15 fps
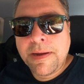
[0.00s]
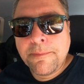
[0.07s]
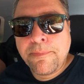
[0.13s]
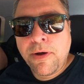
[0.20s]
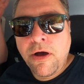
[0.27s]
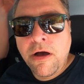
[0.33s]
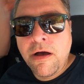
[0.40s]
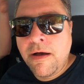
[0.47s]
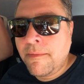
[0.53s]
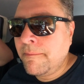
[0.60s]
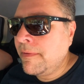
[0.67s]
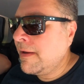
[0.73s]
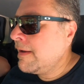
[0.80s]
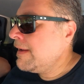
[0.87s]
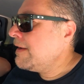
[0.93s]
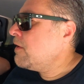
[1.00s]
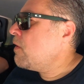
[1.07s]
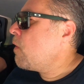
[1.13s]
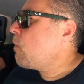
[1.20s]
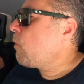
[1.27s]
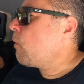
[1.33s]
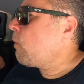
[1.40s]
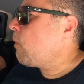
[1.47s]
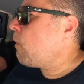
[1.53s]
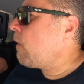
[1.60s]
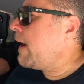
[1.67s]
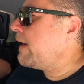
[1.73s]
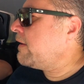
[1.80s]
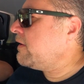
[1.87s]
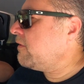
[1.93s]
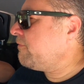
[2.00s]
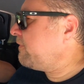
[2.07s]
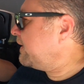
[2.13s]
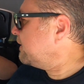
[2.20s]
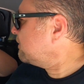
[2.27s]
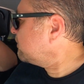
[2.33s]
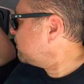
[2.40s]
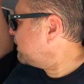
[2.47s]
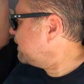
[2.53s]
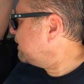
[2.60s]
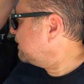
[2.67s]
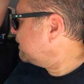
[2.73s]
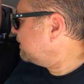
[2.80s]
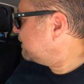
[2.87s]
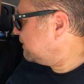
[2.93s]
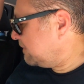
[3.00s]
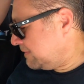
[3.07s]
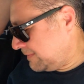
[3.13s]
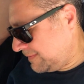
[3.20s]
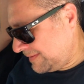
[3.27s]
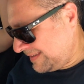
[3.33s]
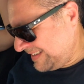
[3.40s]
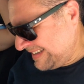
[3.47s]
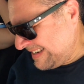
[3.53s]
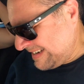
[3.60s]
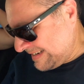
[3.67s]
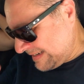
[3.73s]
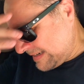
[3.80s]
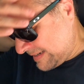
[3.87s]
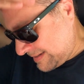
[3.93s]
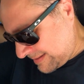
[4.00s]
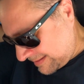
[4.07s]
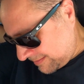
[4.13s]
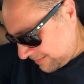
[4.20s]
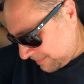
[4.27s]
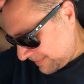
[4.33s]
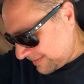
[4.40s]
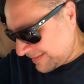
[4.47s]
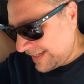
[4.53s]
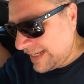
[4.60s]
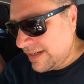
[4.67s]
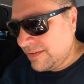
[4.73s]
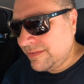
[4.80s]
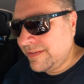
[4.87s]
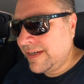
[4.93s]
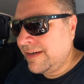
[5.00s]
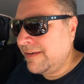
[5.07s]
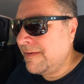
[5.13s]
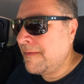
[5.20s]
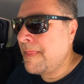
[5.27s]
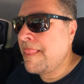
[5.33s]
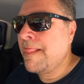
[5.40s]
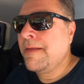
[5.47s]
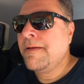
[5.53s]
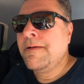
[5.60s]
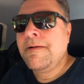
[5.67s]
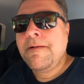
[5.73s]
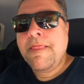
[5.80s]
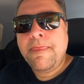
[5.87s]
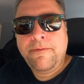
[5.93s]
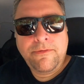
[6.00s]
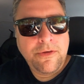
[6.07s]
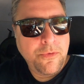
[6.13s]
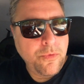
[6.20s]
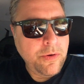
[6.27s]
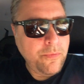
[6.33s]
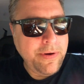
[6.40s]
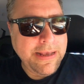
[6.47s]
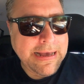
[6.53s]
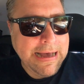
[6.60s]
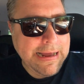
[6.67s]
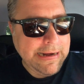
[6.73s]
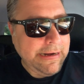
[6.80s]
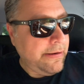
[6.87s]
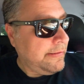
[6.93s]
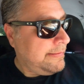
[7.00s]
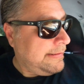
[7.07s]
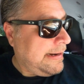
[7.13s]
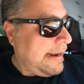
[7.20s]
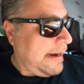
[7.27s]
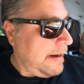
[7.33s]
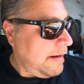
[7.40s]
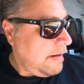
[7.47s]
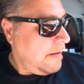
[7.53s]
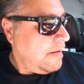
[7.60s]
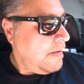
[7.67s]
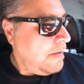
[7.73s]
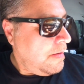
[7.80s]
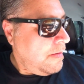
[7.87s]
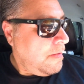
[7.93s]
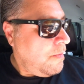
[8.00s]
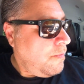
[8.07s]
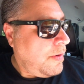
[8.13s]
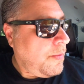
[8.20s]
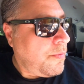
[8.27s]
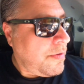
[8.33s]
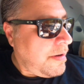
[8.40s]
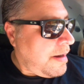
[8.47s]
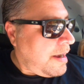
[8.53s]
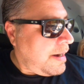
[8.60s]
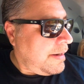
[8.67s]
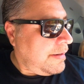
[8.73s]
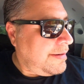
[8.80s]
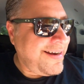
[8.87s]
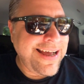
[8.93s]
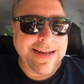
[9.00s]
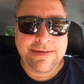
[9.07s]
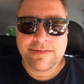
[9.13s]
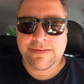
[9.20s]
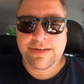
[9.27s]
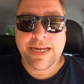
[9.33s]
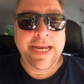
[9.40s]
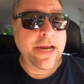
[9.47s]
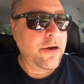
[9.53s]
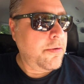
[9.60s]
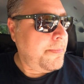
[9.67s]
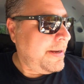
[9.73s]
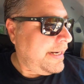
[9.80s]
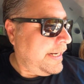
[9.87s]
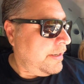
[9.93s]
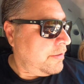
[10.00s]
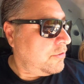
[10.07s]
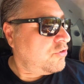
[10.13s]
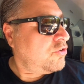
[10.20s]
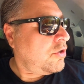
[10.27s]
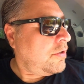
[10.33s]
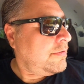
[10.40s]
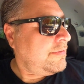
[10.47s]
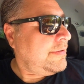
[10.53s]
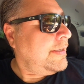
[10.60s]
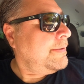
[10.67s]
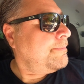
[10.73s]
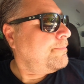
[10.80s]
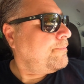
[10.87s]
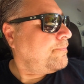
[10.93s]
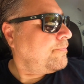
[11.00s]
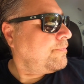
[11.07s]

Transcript: of my palm right on your face. Where there's mosquitoes here. So when we got here today, we were not here, but here to Charleston.